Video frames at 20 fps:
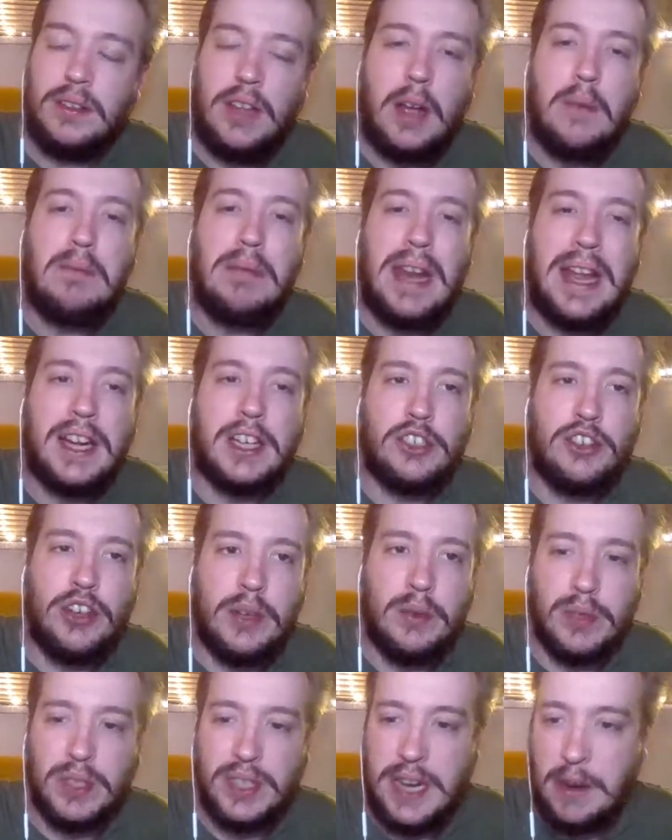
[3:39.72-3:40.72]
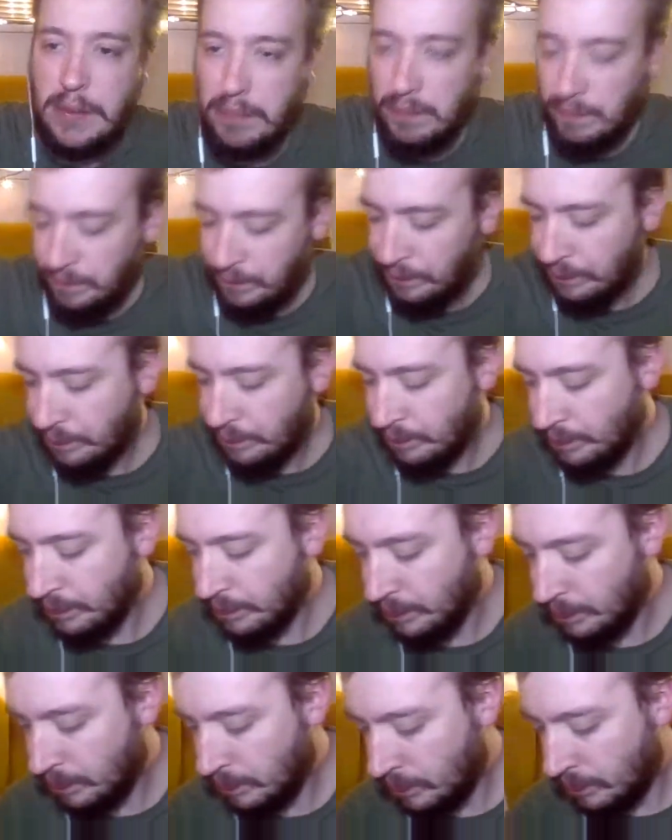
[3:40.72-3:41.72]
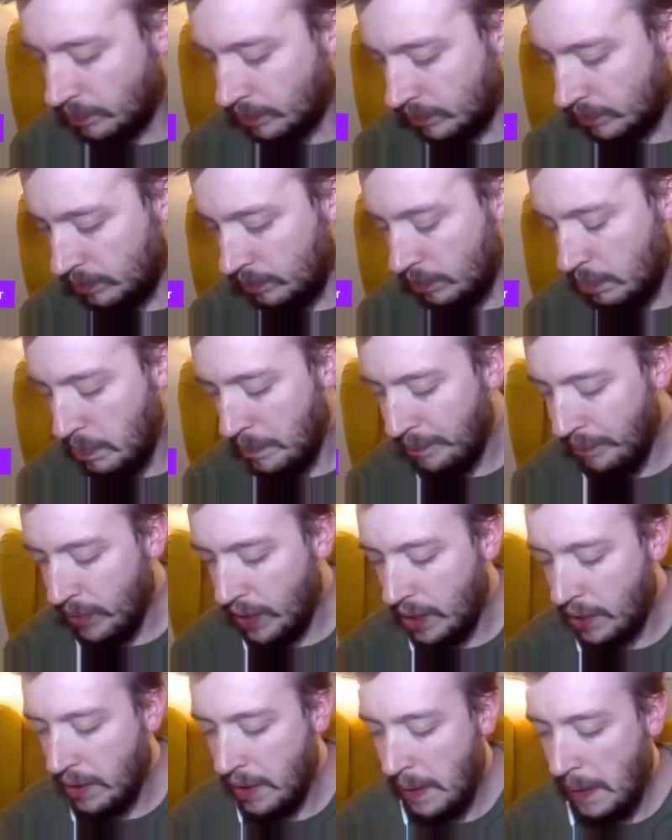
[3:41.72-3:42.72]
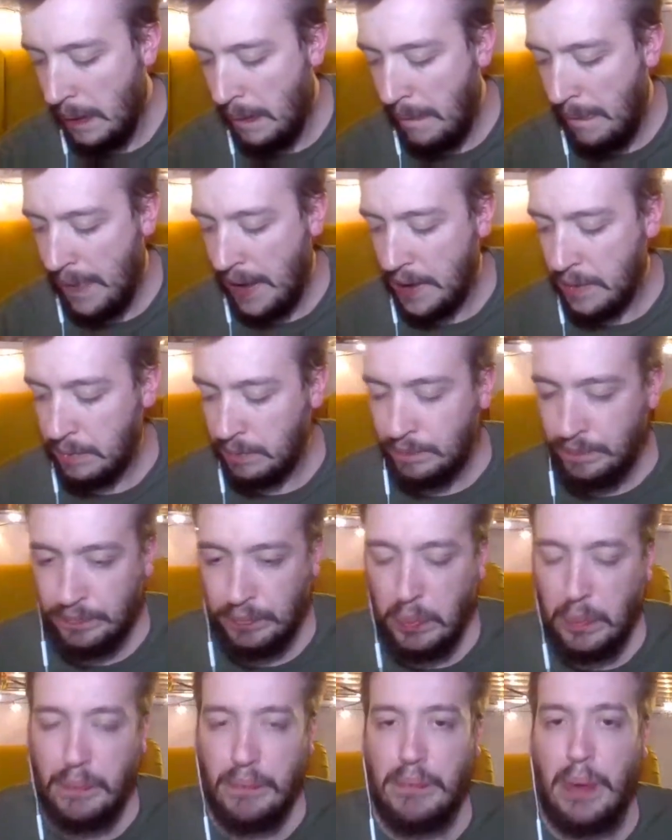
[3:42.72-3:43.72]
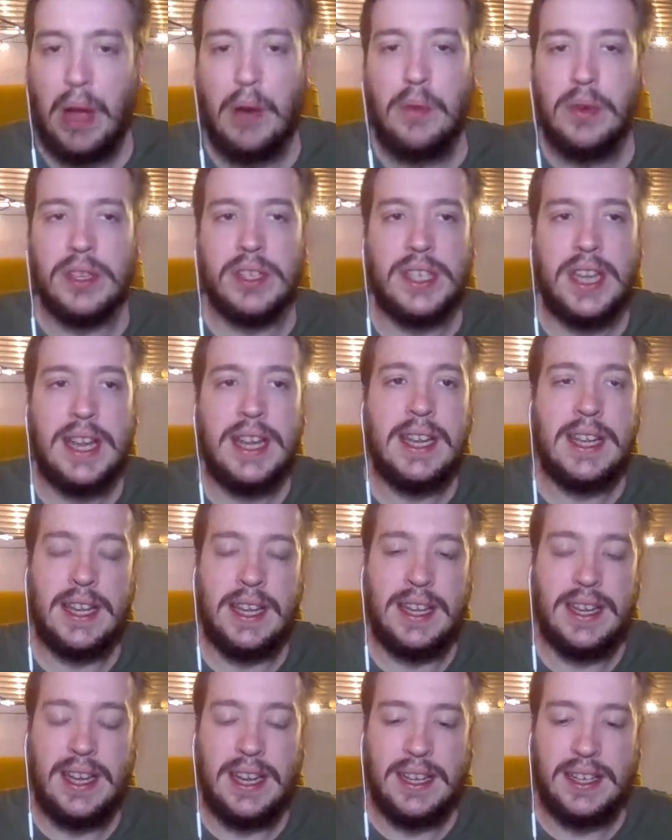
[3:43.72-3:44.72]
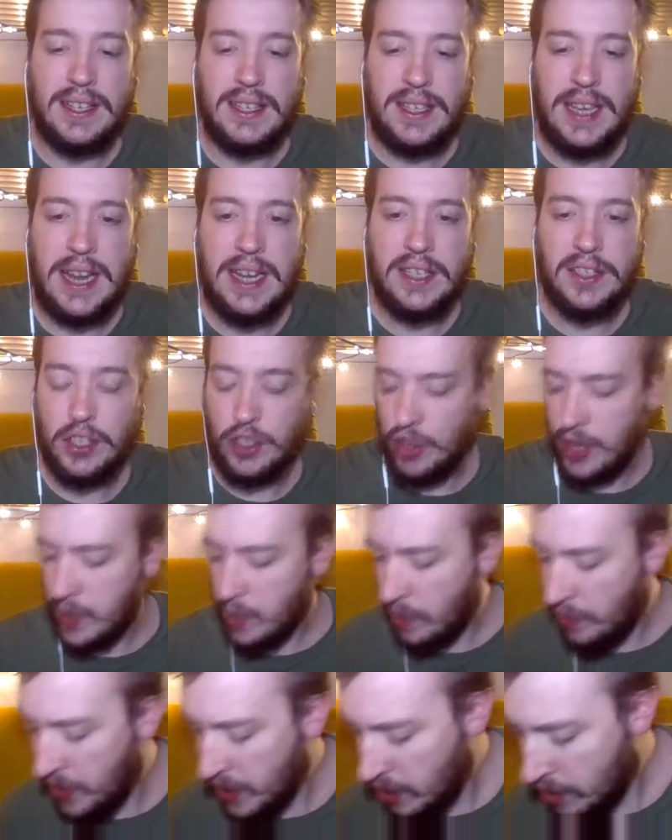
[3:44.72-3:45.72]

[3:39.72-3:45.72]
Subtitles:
black treacle stout, but I wouldn't say it tastes of treacle. I think